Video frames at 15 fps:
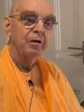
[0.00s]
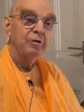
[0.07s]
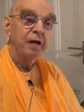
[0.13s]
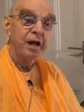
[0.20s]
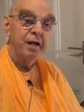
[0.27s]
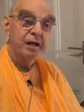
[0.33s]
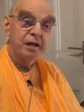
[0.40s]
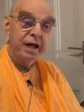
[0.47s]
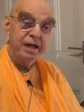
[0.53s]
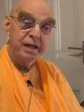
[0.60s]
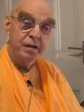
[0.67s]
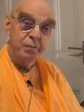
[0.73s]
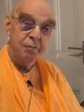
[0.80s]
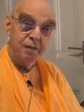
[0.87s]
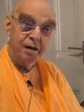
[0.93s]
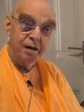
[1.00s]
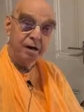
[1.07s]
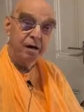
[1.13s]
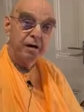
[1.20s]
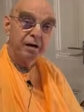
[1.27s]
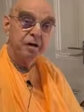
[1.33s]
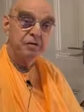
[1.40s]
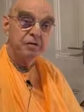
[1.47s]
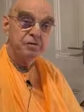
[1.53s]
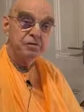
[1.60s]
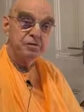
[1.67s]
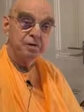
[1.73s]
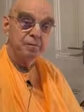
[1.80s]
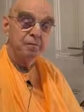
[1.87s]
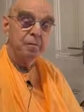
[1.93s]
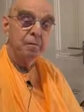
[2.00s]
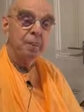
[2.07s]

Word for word: Great Katie Romaya, Hari Krishna.